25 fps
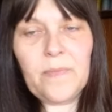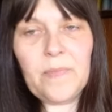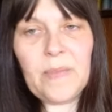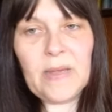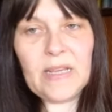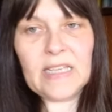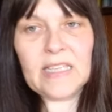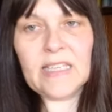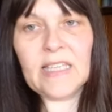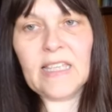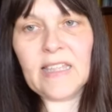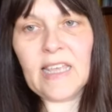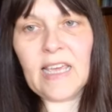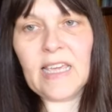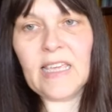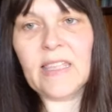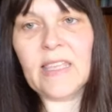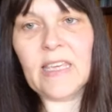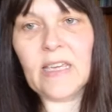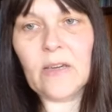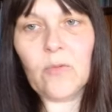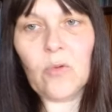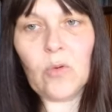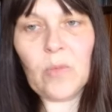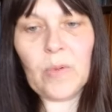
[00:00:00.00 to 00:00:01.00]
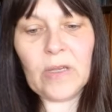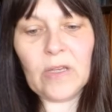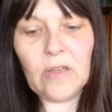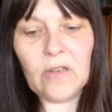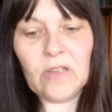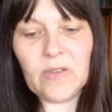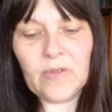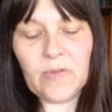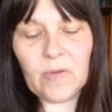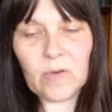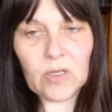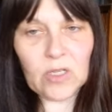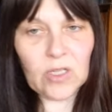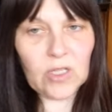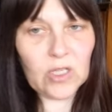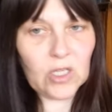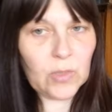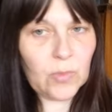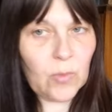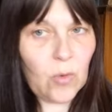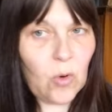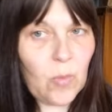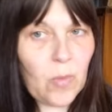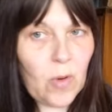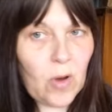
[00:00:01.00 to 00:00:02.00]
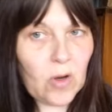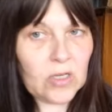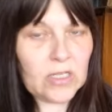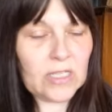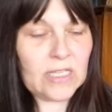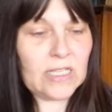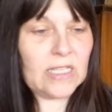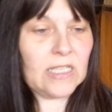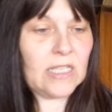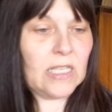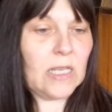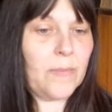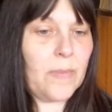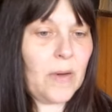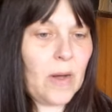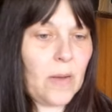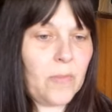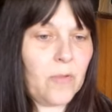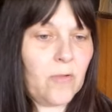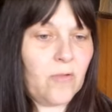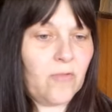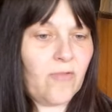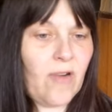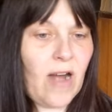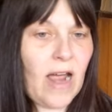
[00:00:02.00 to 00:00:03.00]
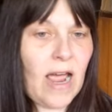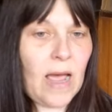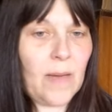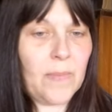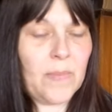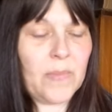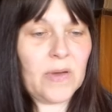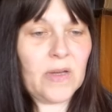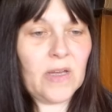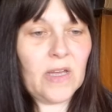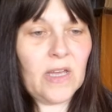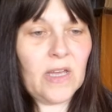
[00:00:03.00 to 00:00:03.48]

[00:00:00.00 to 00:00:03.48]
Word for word: bits that they think will be useful so the small boxes, the bubble wrap,